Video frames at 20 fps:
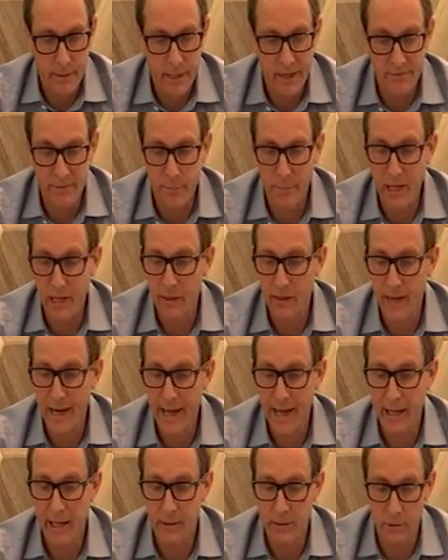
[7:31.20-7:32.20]
have a better
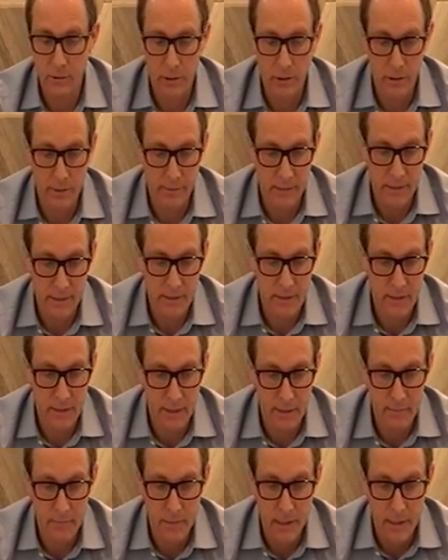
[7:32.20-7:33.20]
handle on this thing.